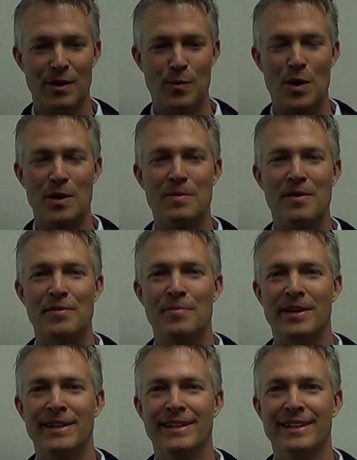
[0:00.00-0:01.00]
Welcome
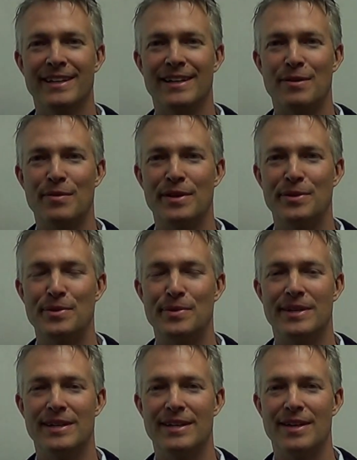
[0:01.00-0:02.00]
everybody. I want to
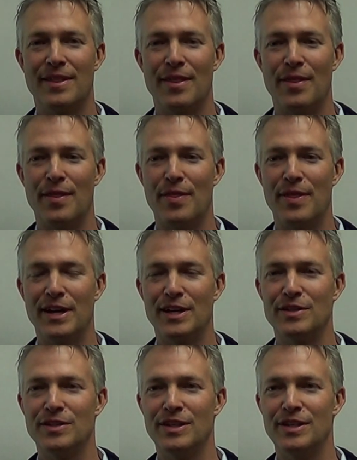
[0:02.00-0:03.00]
uh, thank
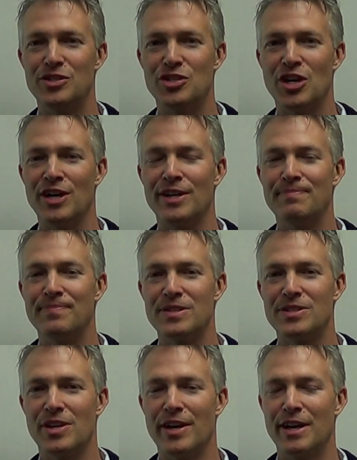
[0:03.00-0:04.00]
uh, Jon
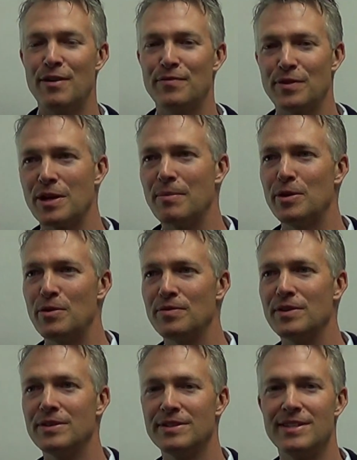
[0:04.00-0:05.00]
Sahnow for coming
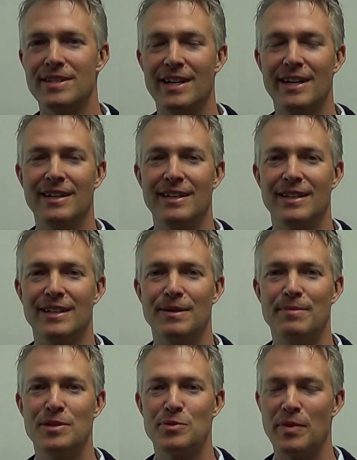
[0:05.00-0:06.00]
over today.
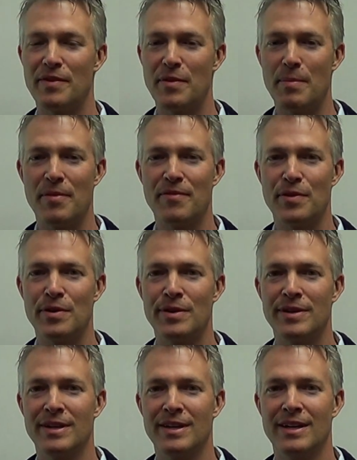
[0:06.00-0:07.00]
Um, he's one of our
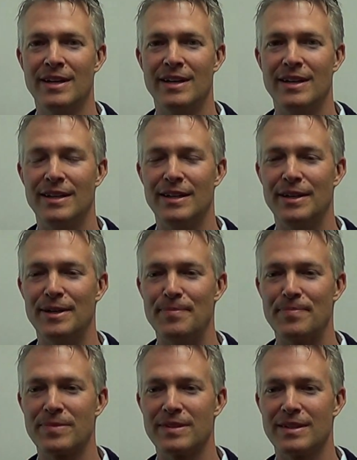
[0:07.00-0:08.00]
preferred um,
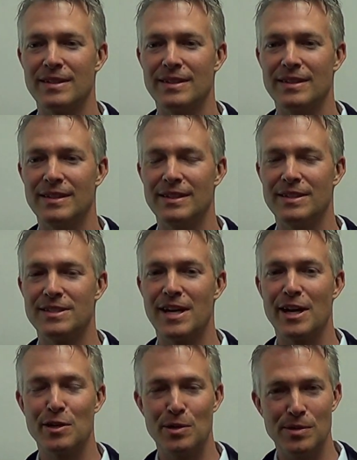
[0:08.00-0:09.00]

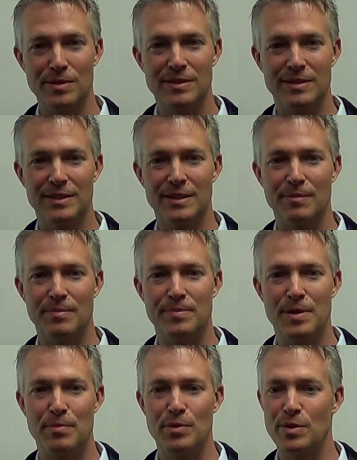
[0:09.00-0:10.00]
title uh,
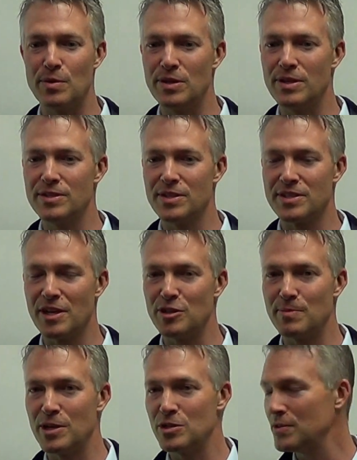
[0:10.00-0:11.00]
people. He, he's the
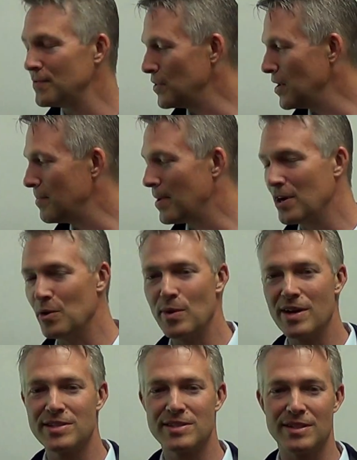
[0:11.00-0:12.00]
sales manager for Empire
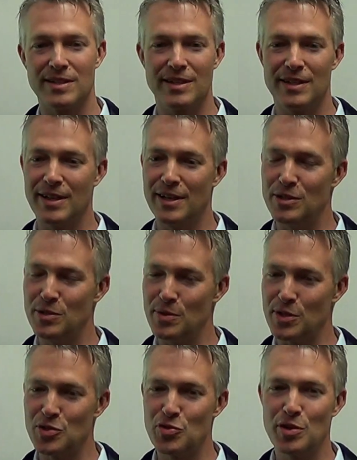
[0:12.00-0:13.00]
West, and, and they do
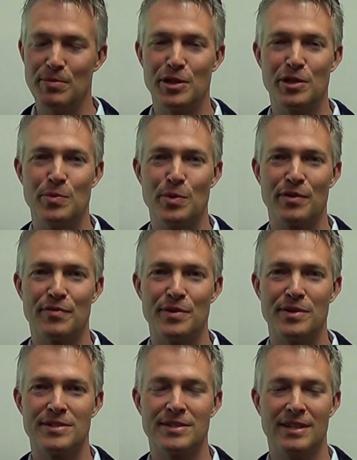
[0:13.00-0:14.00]
extremely good work
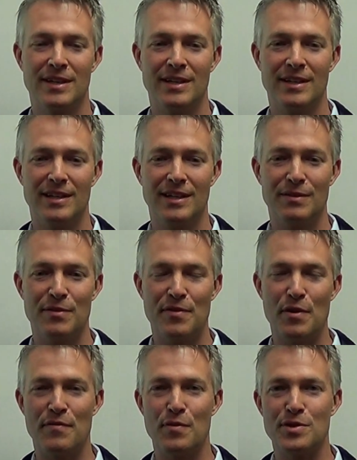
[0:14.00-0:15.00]
for us. Uh, we're
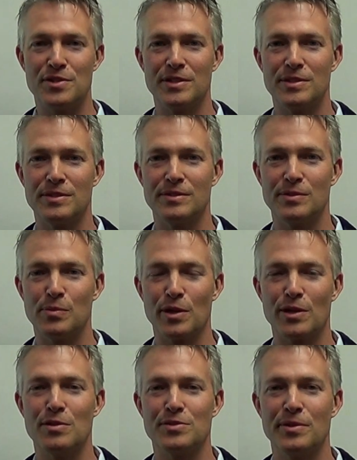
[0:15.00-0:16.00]
very fortunate to, to work
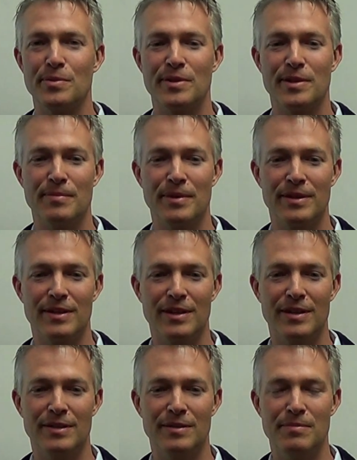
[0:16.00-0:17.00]
closely with them on,
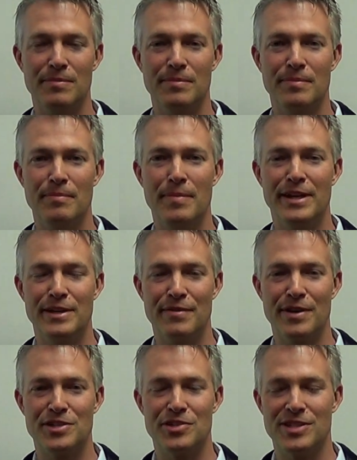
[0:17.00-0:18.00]
on many of
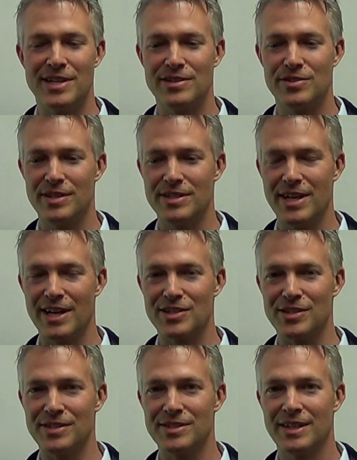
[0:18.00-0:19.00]
our trans
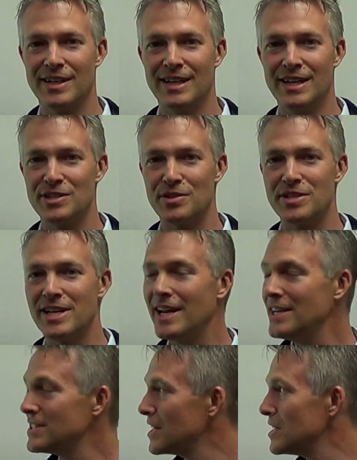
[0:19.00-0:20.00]
transactions. So today
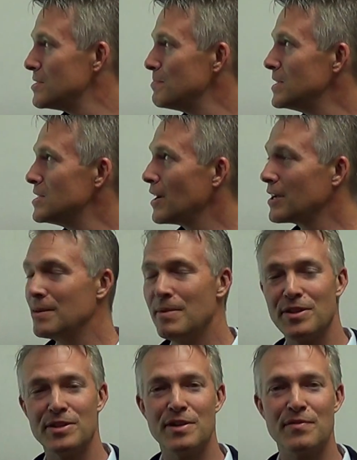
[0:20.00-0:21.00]
he's going to be talking
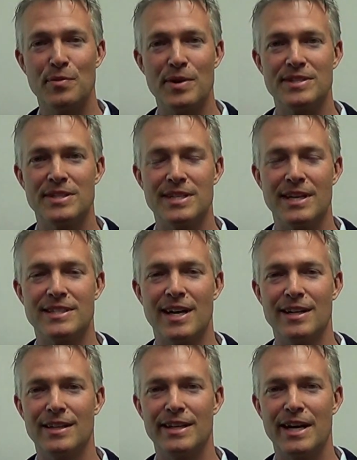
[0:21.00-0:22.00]
about the different ways to take
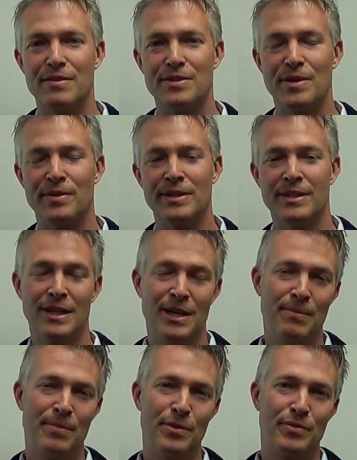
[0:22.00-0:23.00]
title in Arizona,
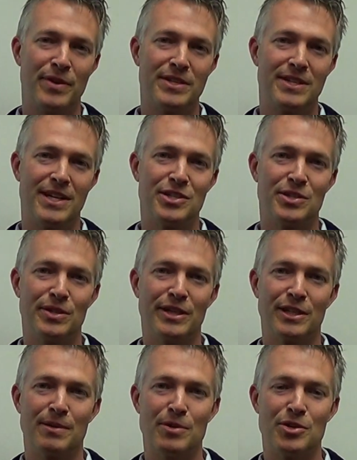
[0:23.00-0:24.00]
both residential
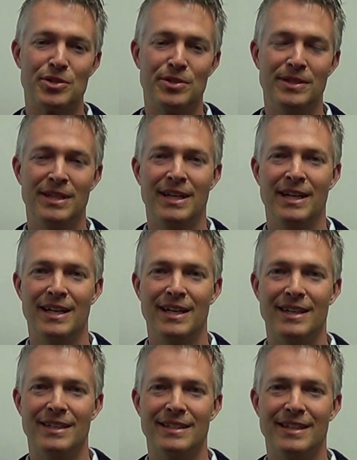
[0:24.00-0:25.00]
and commercial.
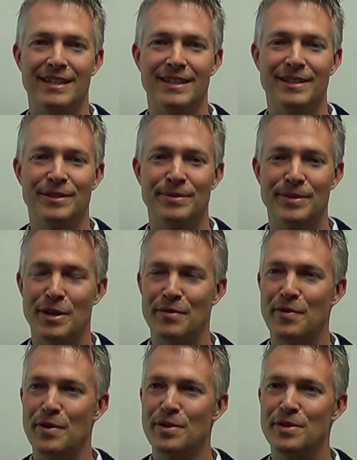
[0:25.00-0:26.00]
And uh, without
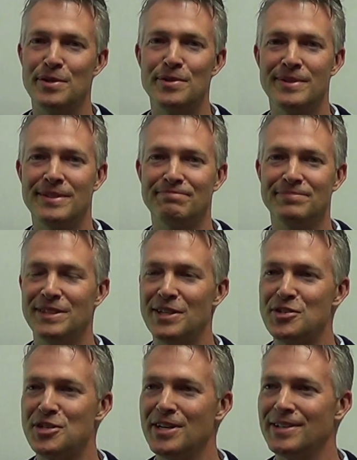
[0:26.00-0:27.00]
further ado,
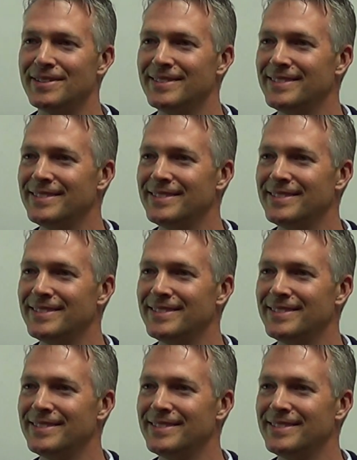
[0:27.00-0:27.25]
here's Jon.